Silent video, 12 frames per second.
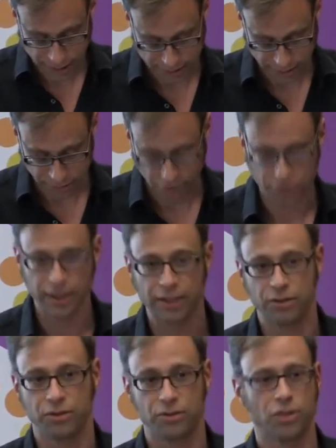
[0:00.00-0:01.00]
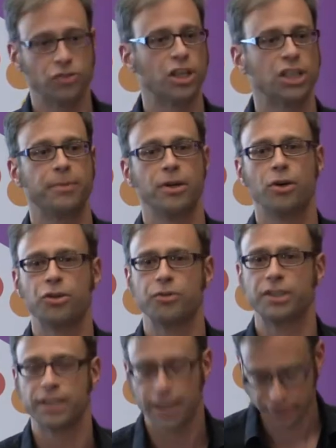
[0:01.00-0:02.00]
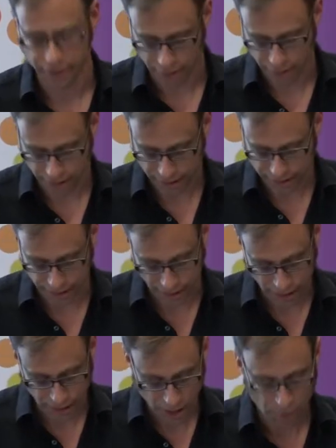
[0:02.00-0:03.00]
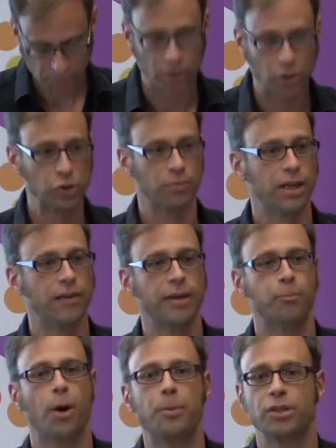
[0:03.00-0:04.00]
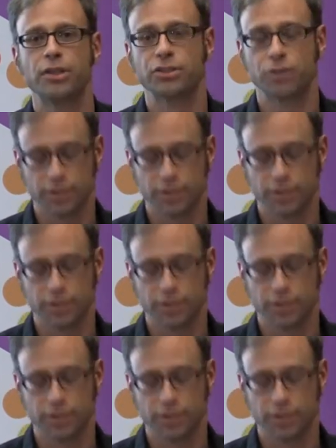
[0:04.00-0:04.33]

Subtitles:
is under threat, not just by authoritarian thinking, but also by very populist